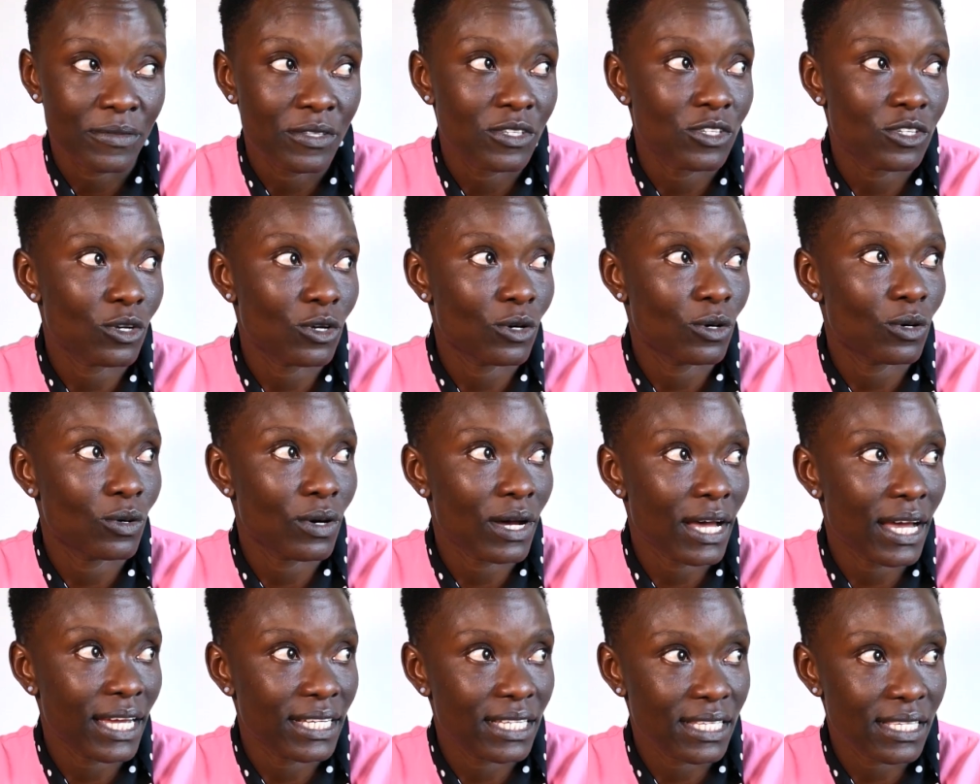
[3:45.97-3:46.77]

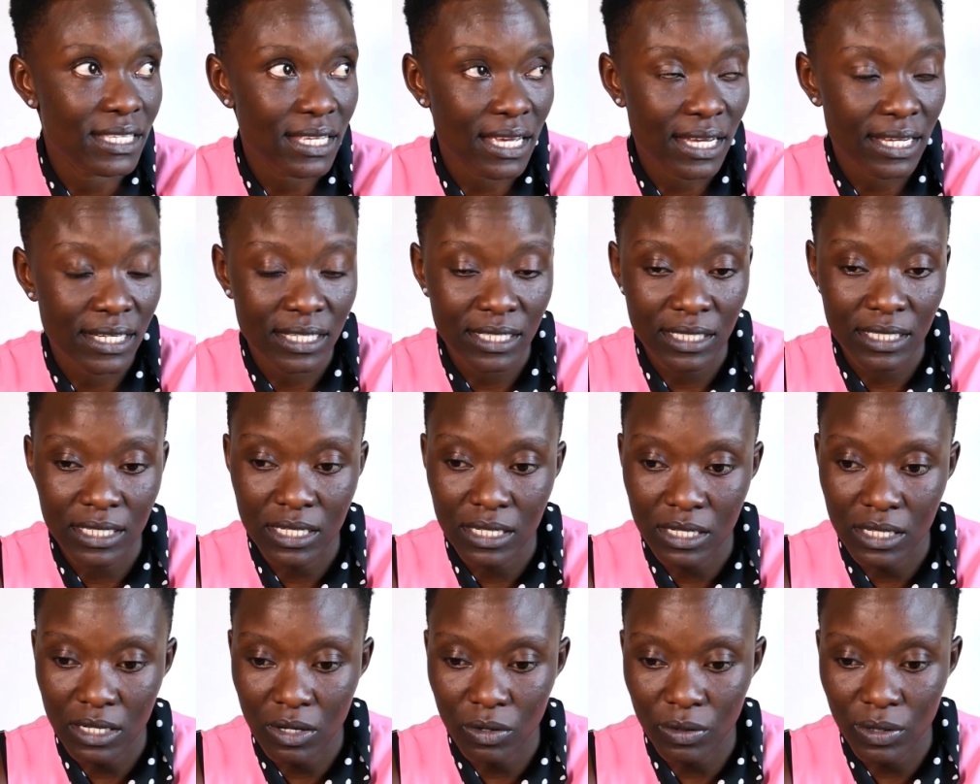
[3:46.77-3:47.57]
So I
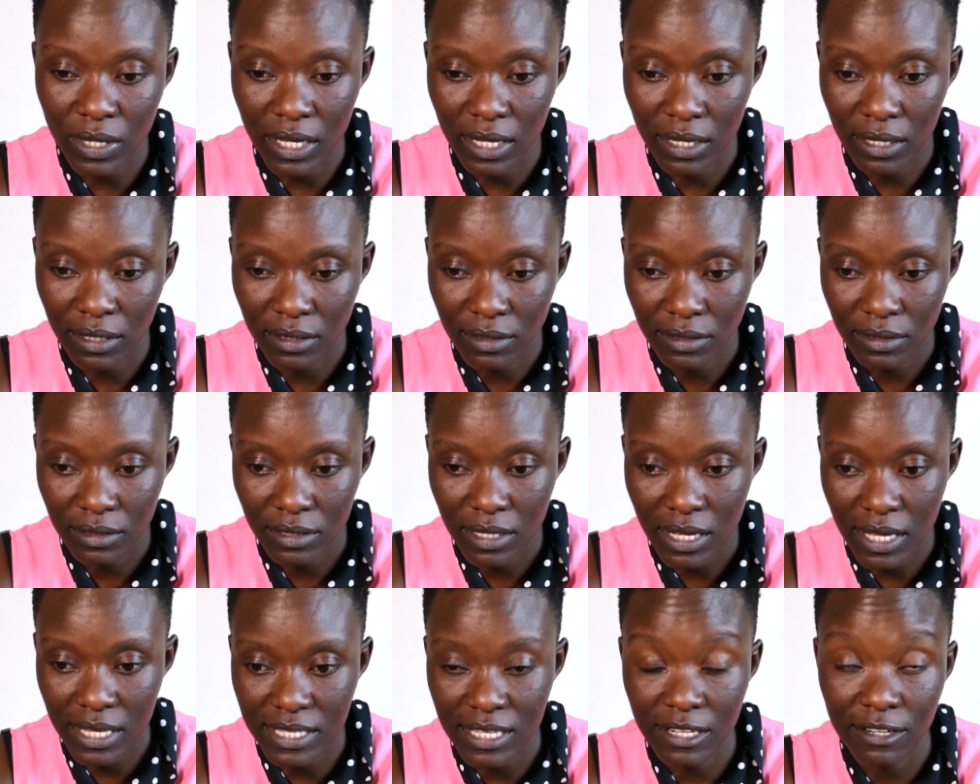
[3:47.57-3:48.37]
decided, okay,
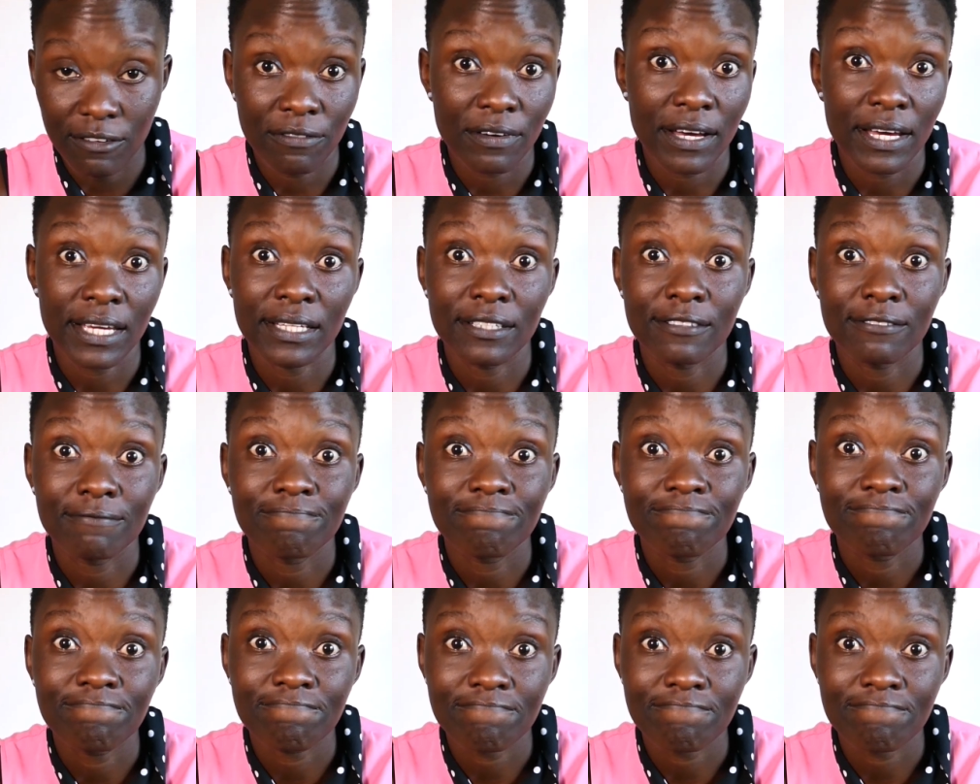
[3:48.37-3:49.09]
I said, fine.